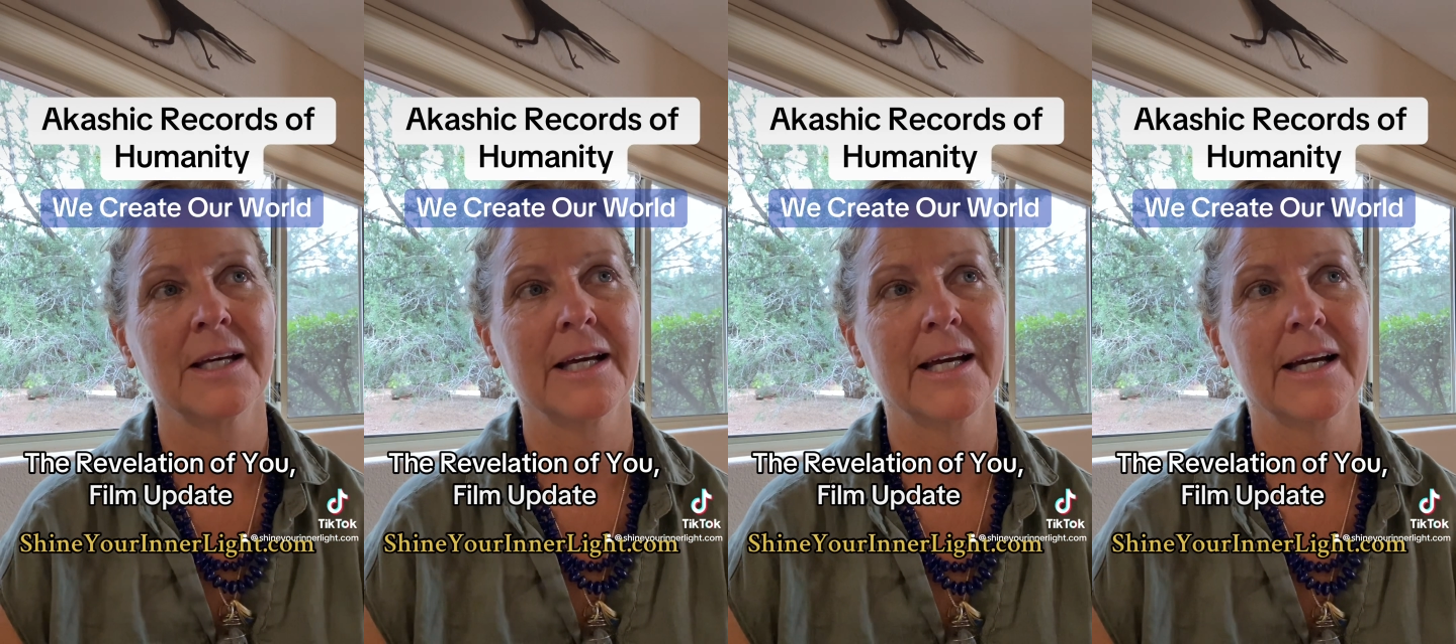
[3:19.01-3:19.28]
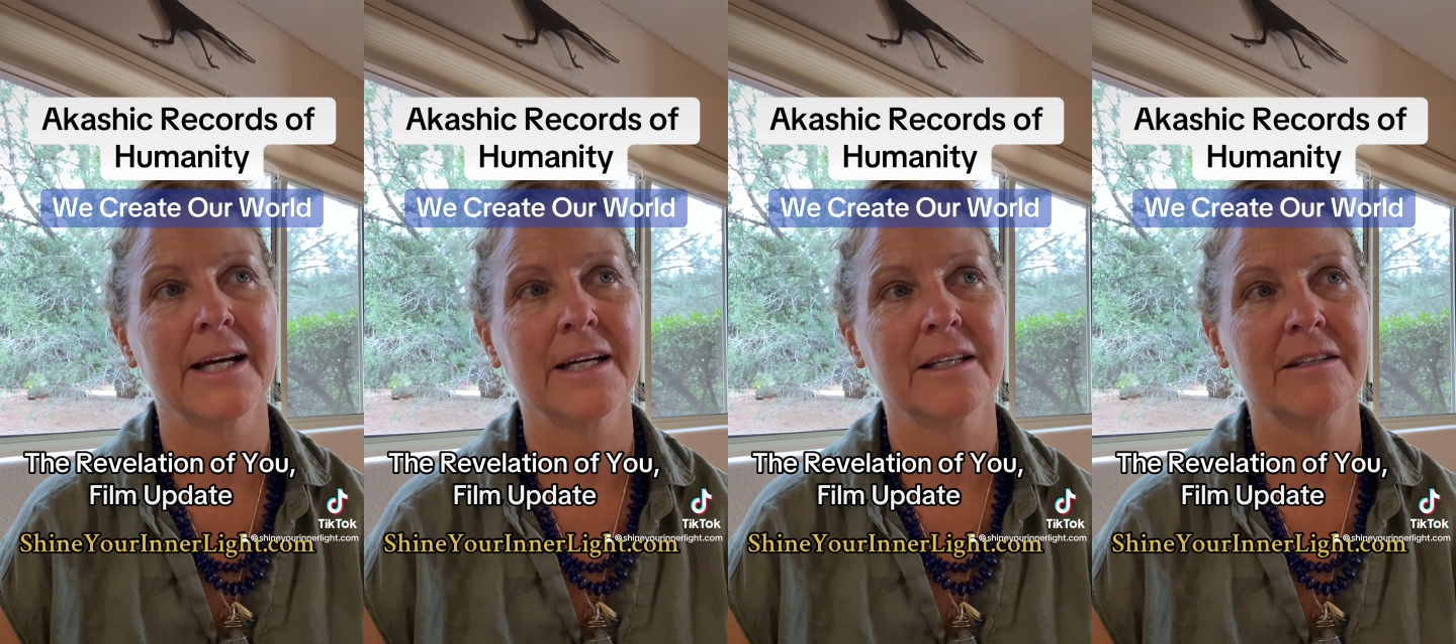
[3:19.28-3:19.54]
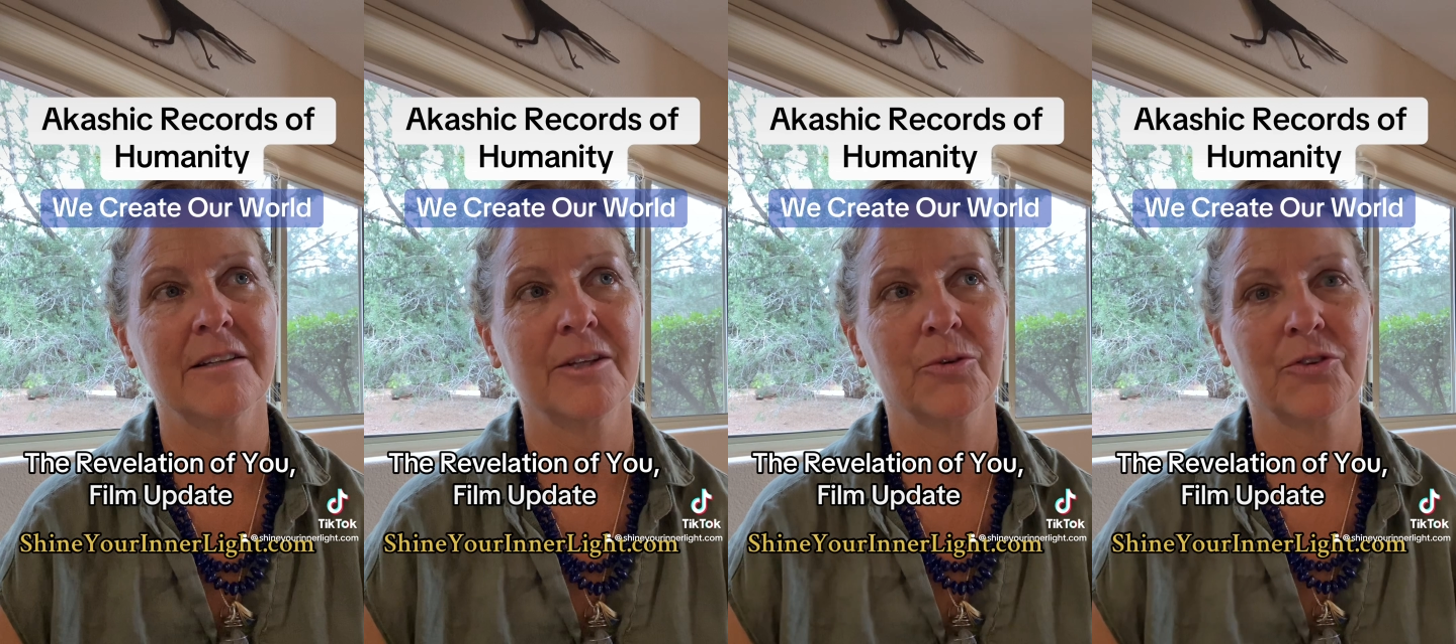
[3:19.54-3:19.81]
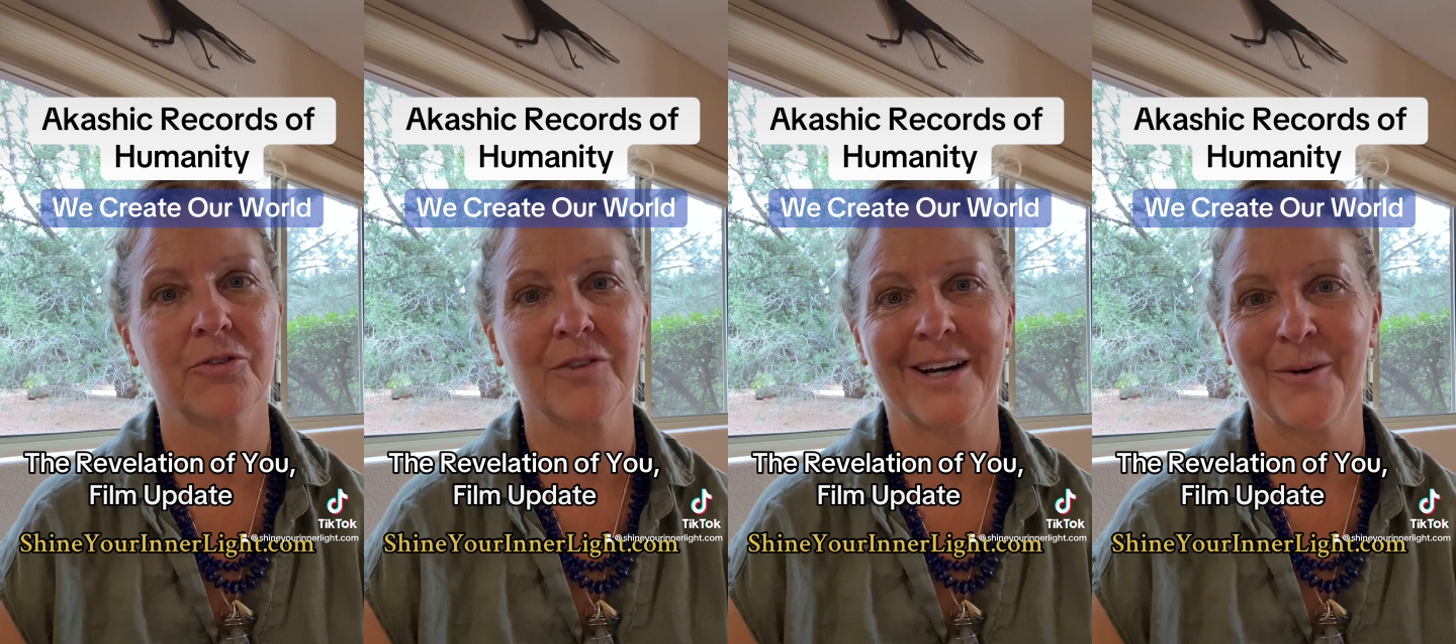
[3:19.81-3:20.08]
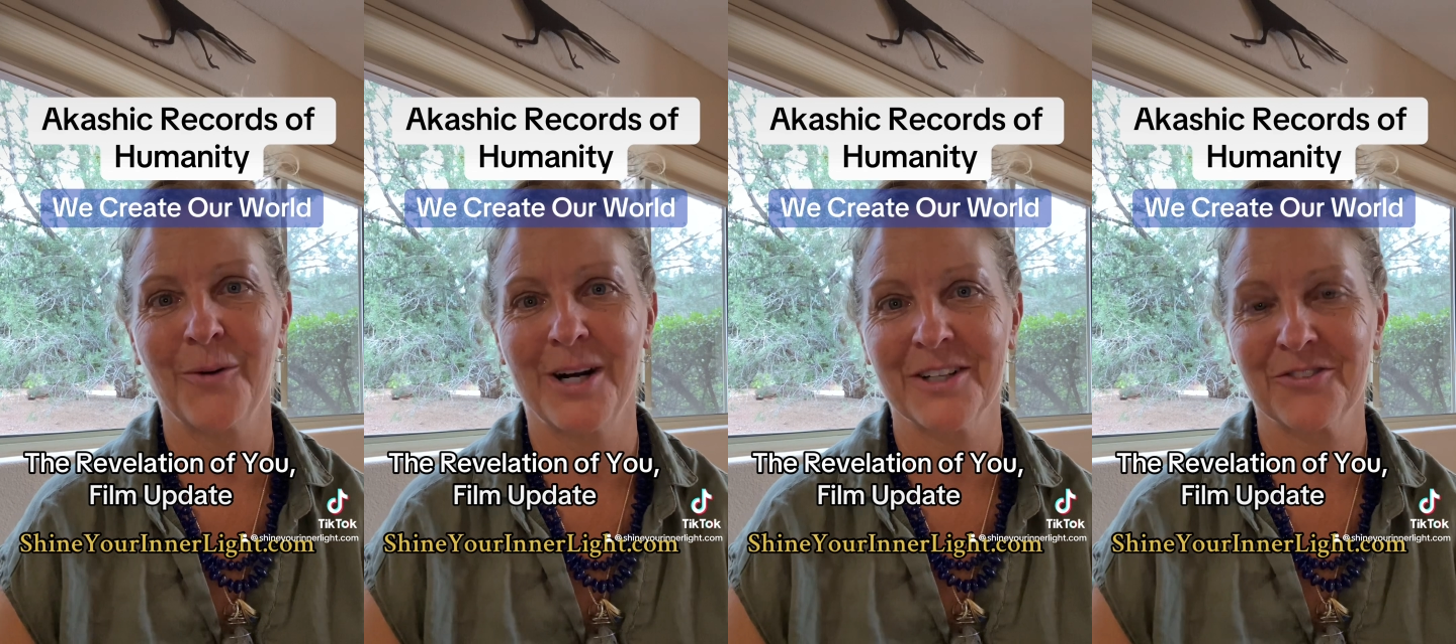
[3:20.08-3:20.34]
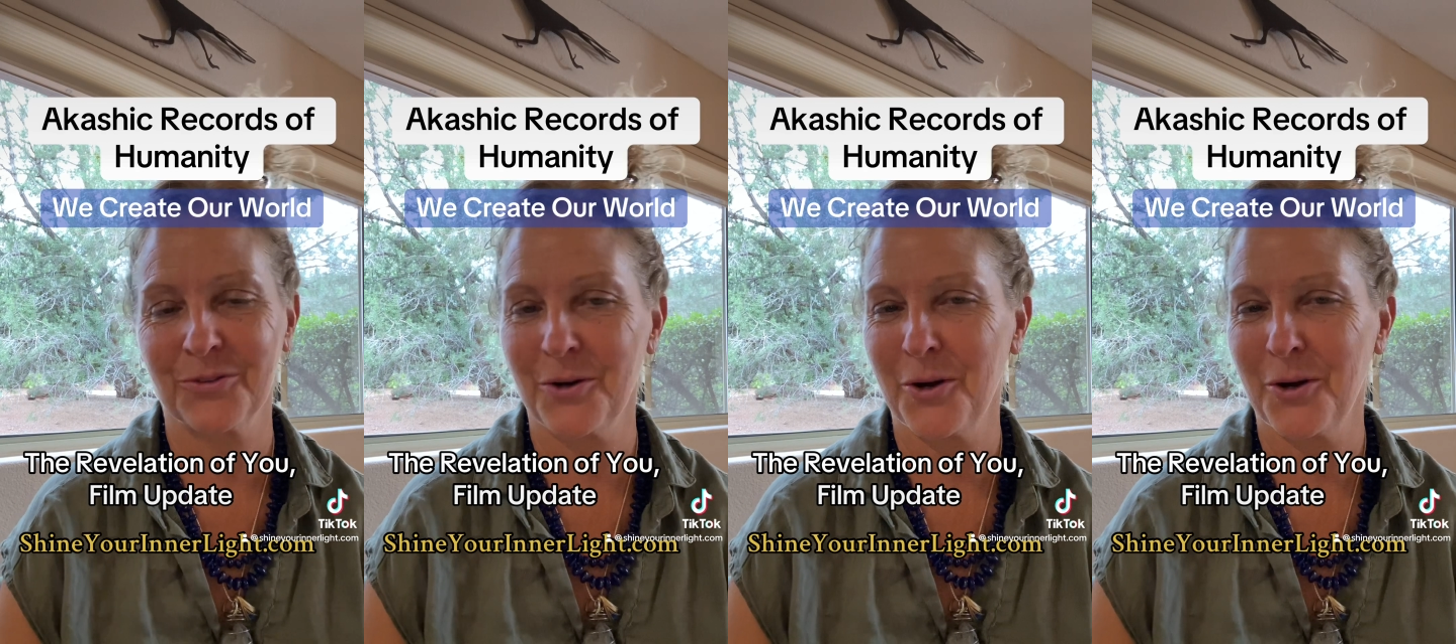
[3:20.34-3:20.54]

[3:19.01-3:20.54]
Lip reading: And I watched